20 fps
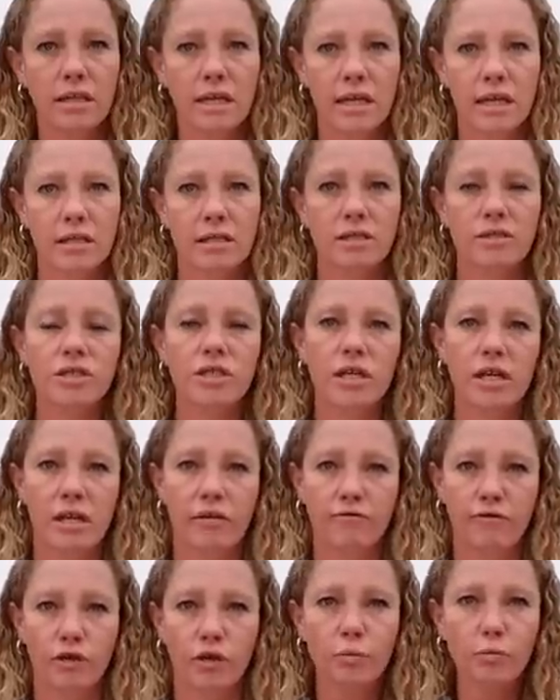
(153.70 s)
to
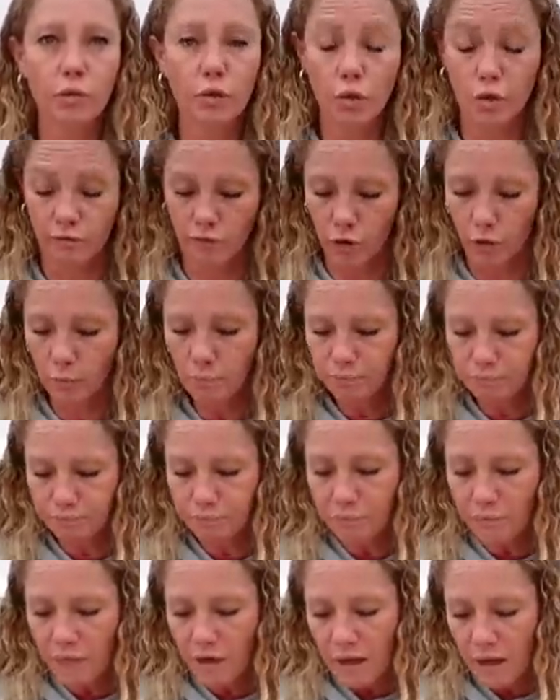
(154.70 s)
ADGA for approval,
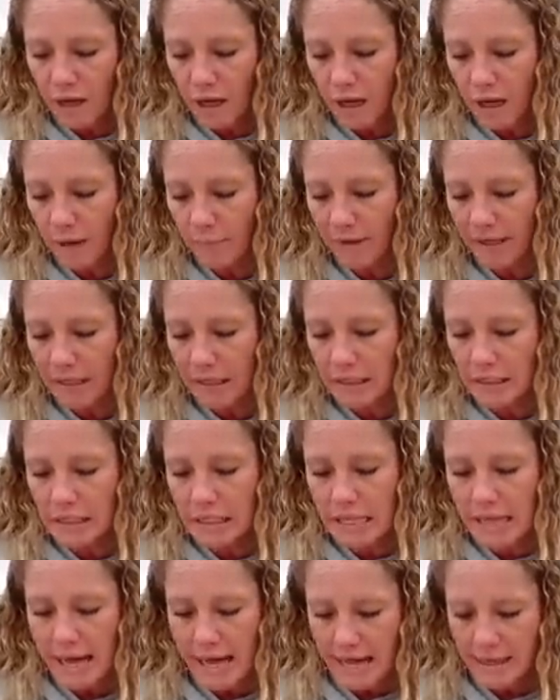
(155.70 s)
um,
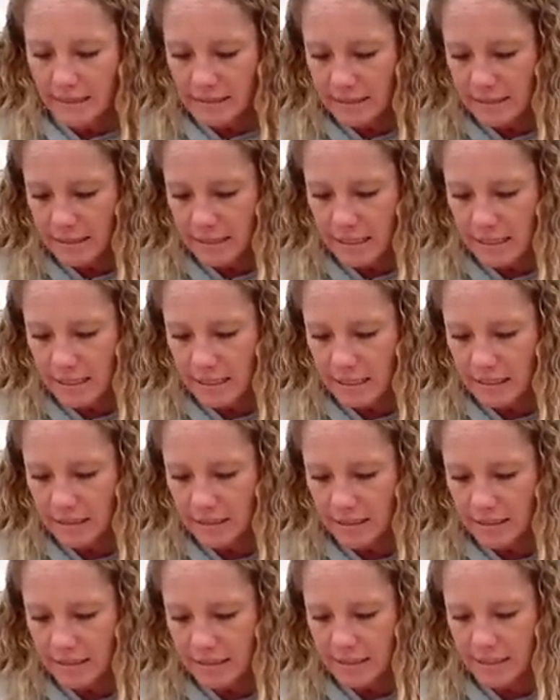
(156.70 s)
unless,
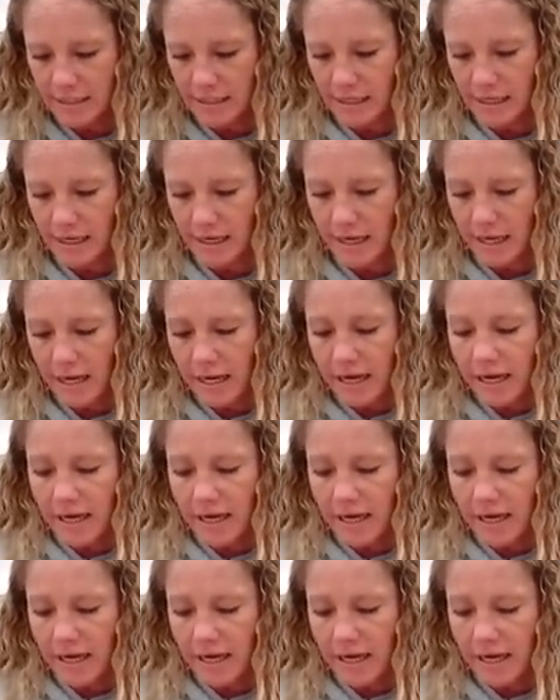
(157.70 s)
let's see,